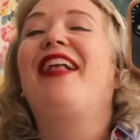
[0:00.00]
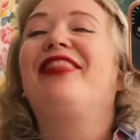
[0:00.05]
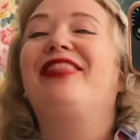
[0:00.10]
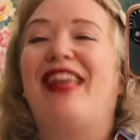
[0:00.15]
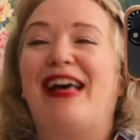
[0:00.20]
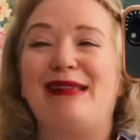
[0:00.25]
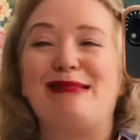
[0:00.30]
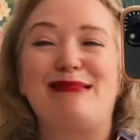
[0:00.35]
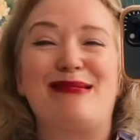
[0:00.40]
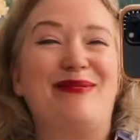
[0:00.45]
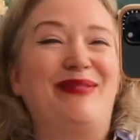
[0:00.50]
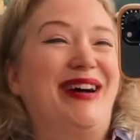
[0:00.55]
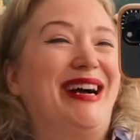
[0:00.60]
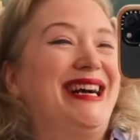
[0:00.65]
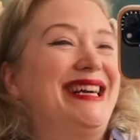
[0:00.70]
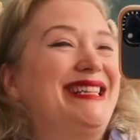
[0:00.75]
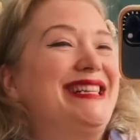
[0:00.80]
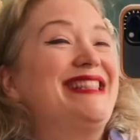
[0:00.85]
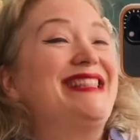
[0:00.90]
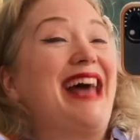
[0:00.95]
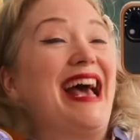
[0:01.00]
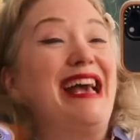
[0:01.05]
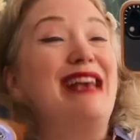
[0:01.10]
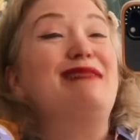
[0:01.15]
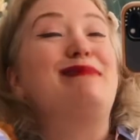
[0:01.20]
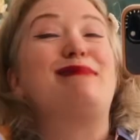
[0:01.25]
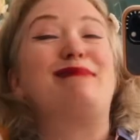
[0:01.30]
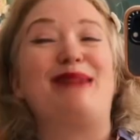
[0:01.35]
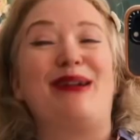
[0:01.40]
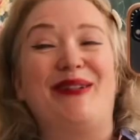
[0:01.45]
That's the word. That
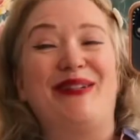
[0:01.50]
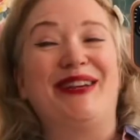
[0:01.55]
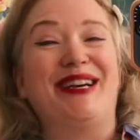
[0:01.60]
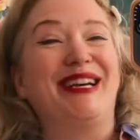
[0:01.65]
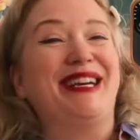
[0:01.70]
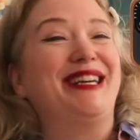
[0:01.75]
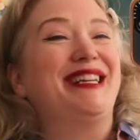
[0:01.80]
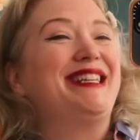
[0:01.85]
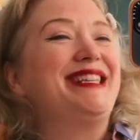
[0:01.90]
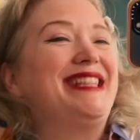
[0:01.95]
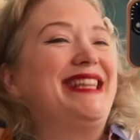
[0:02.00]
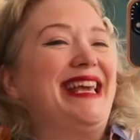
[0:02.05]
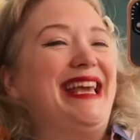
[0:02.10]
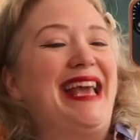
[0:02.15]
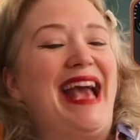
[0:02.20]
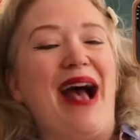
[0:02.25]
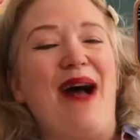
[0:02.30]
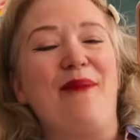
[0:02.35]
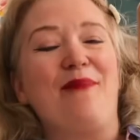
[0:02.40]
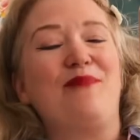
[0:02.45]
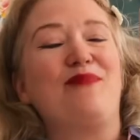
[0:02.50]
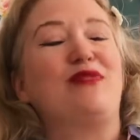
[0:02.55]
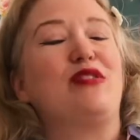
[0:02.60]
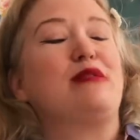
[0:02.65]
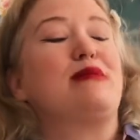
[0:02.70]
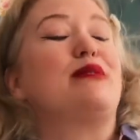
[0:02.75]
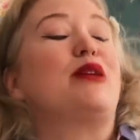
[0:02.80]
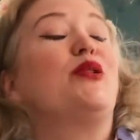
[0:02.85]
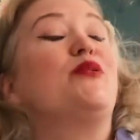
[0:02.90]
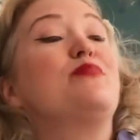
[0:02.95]
is so good. The
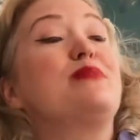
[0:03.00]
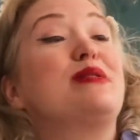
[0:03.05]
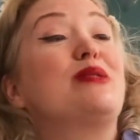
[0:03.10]
soaps are